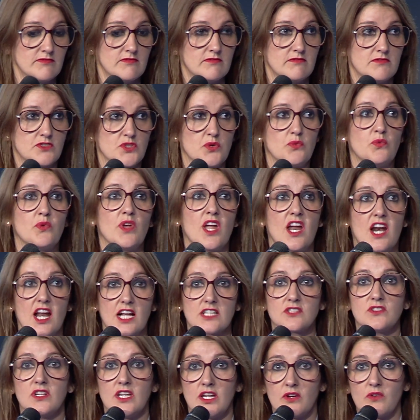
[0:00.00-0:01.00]
So we are
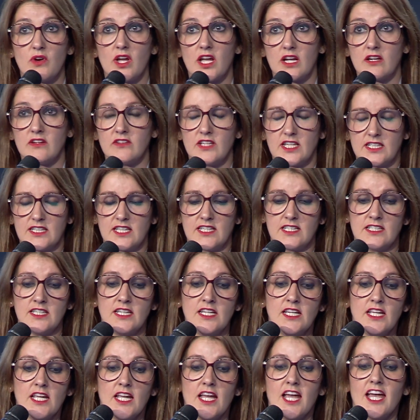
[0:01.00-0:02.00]
actually quite good at that.
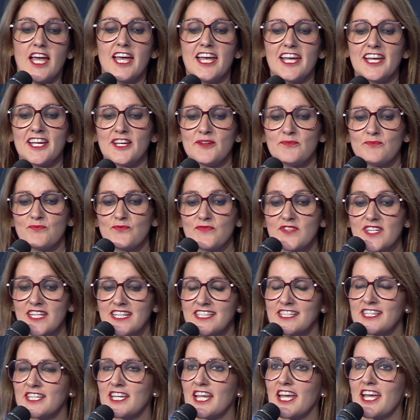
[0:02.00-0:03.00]

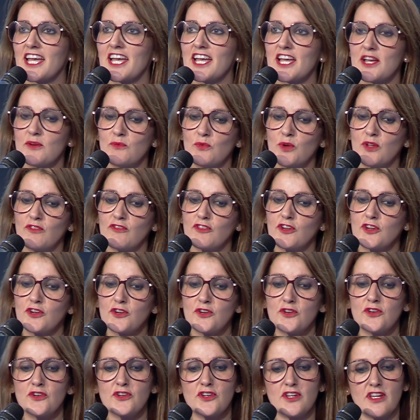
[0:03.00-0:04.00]
Then we've
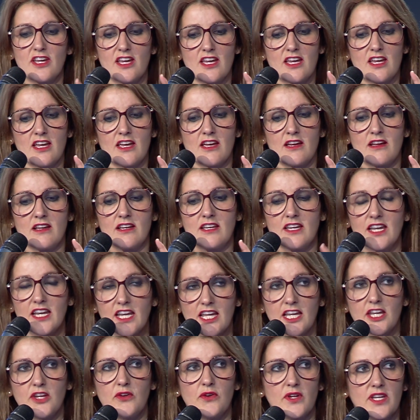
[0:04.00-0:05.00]
got Net
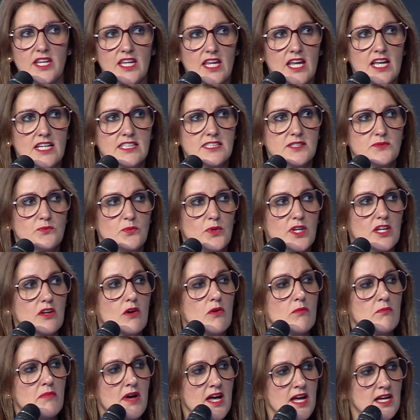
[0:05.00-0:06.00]
Equity Edge, which
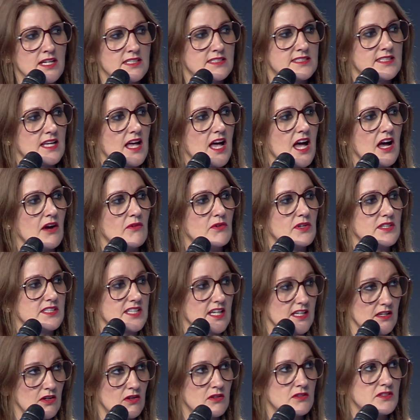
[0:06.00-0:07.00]
combines our
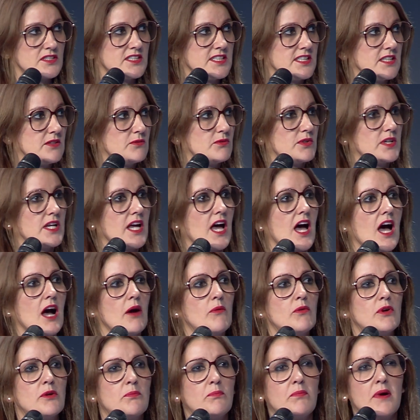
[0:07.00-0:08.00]
technology with
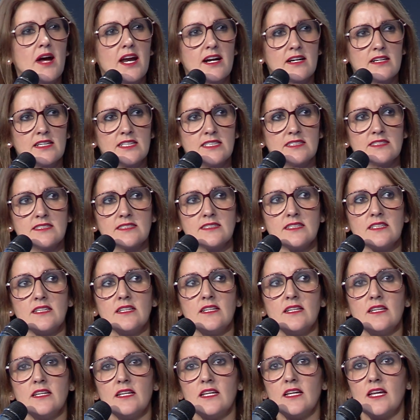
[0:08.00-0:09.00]
our partners'
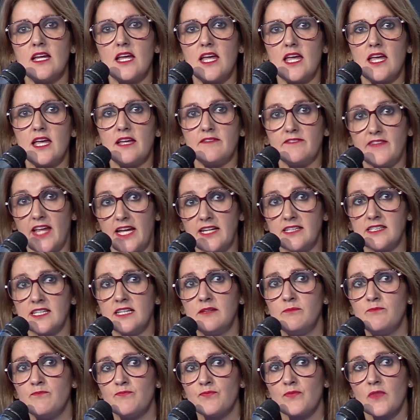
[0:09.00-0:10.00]

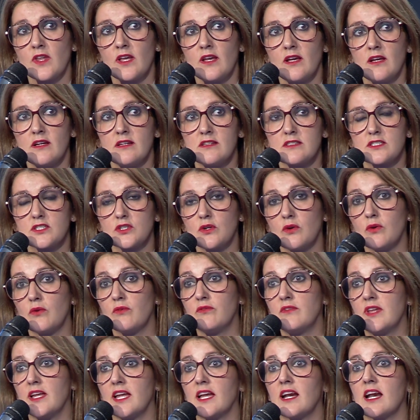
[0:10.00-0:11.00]
data. So
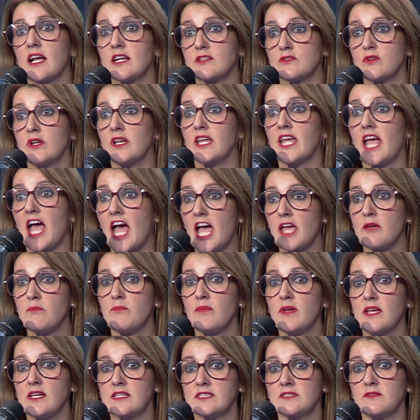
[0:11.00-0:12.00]
they are actually
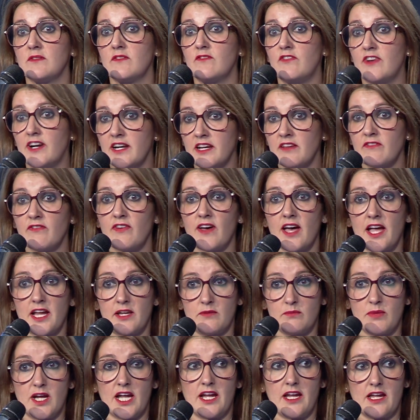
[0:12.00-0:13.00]
IPs
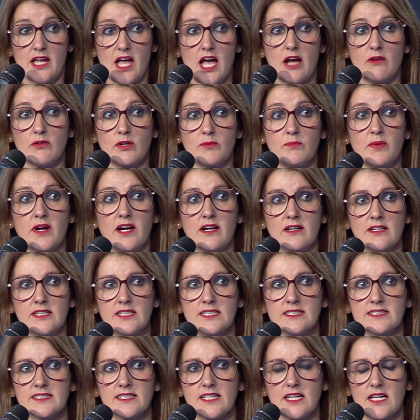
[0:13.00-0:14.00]
verified by our
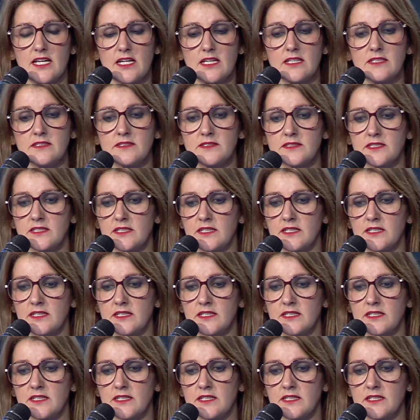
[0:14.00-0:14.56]
partners, and